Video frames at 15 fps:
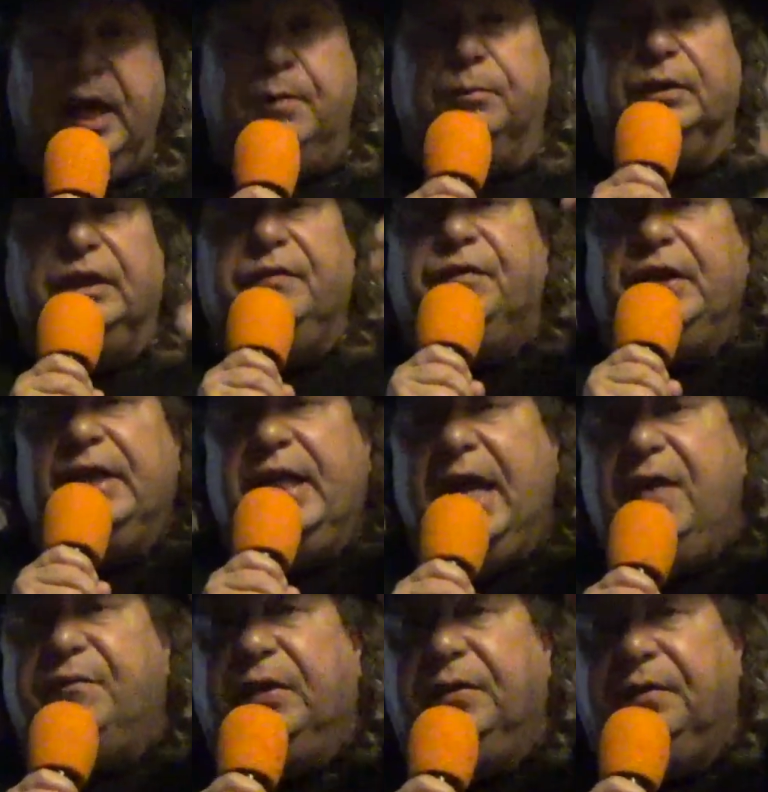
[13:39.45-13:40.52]
and believing in
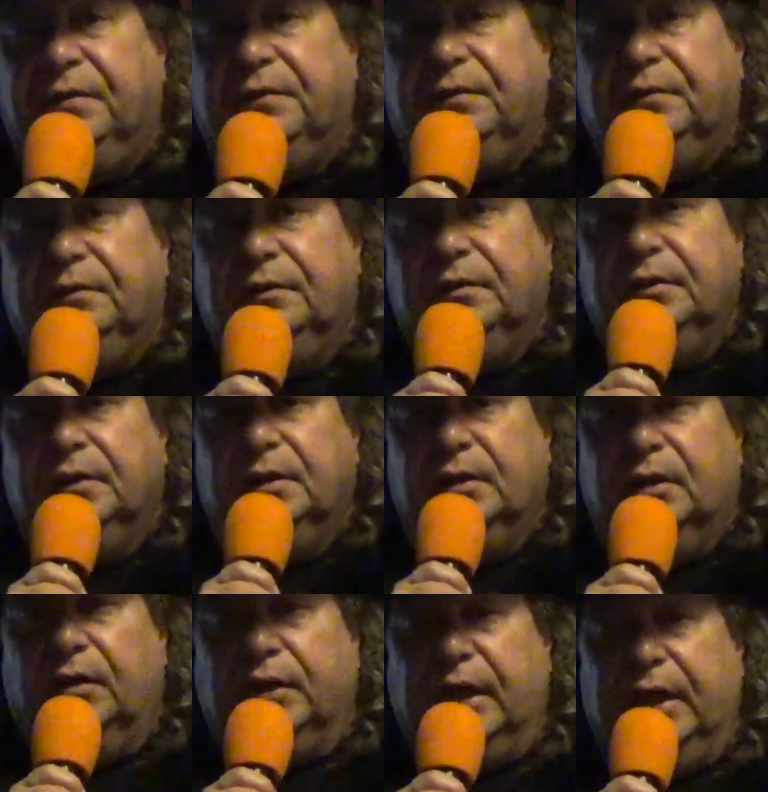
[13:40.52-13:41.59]
heaven,
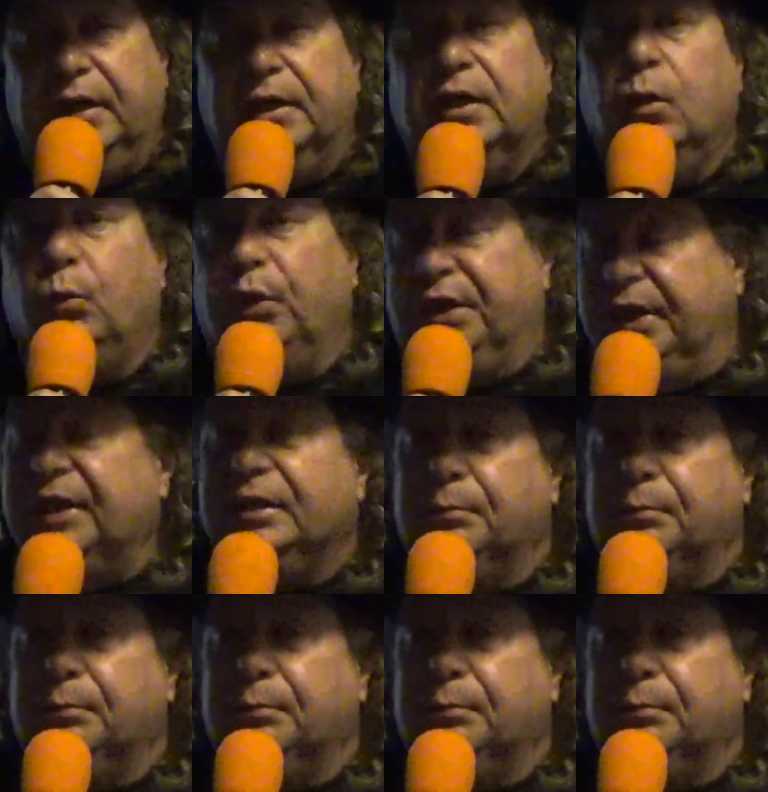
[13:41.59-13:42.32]
okay? We need